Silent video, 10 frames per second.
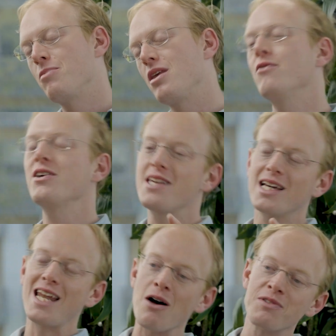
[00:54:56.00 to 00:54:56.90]
If I take
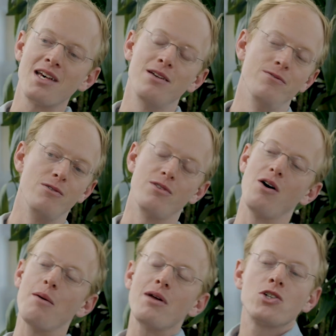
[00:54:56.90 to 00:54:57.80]
an outside view, though,
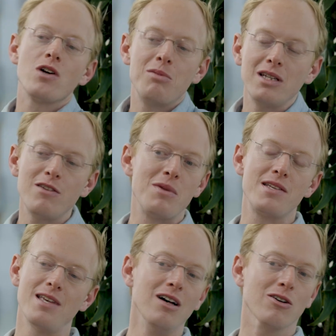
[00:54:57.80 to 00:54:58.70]
I'm not sure I believe
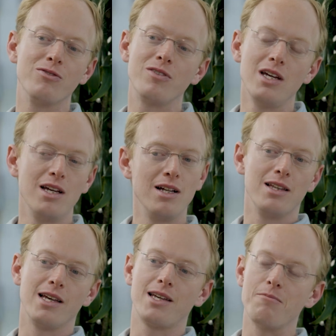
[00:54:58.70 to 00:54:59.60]
myself.
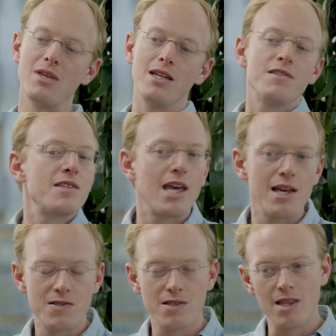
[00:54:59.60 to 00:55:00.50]
Like, it is the
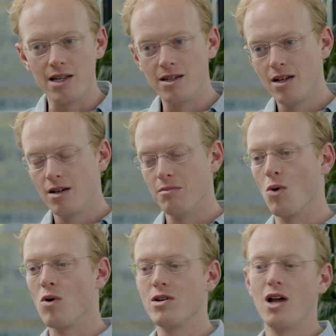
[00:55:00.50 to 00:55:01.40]
case that
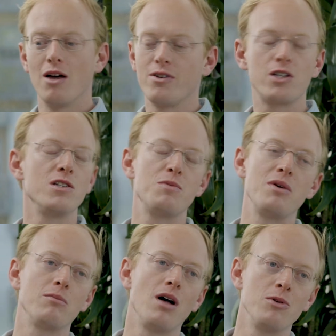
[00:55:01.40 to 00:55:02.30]
more nonfiction is
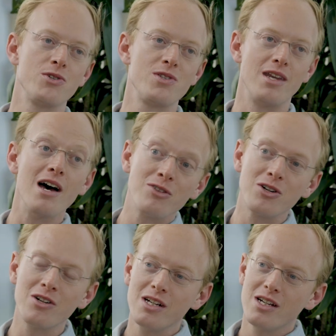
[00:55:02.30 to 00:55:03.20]
being published than ever.